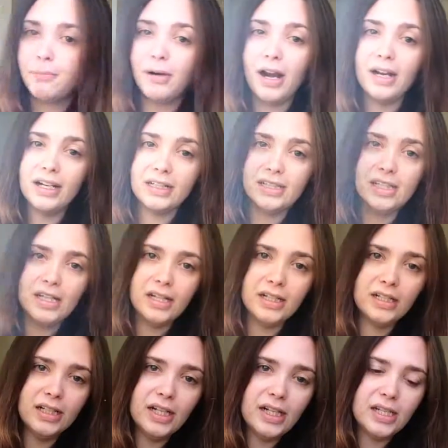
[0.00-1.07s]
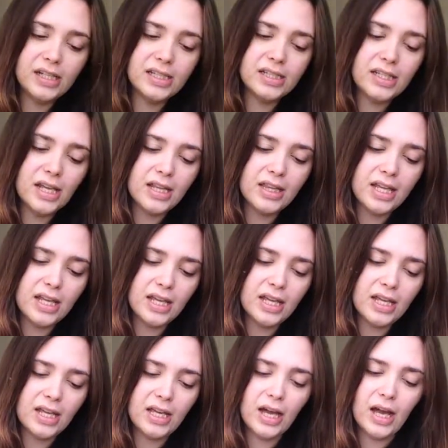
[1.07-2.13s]
product here is
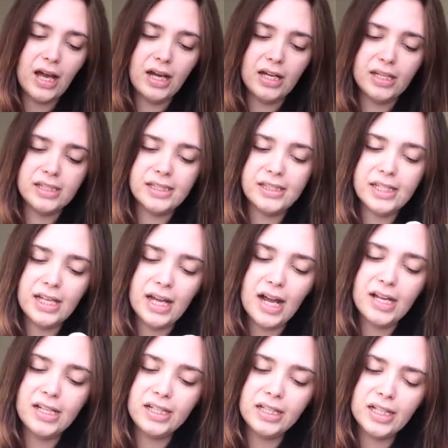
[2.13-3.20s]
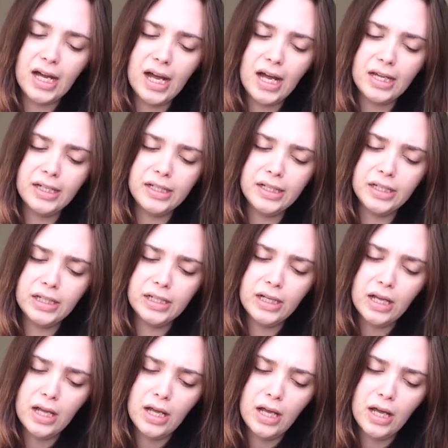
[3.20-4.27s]
the Sea Island Cotton